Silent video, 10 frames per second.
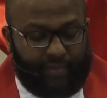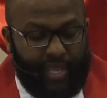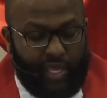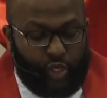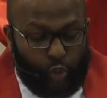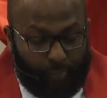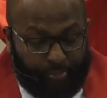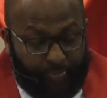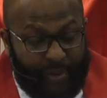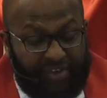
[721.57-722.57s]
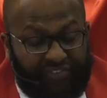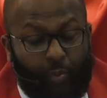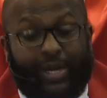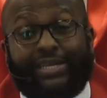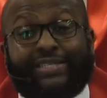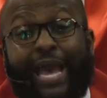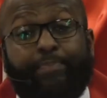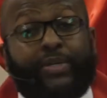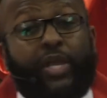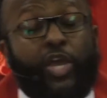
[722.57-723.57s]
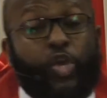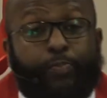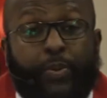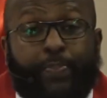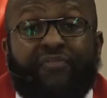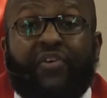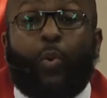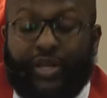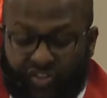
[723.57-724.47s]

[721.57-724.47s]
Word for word: You don't prepare for what has happened, you prepare for what is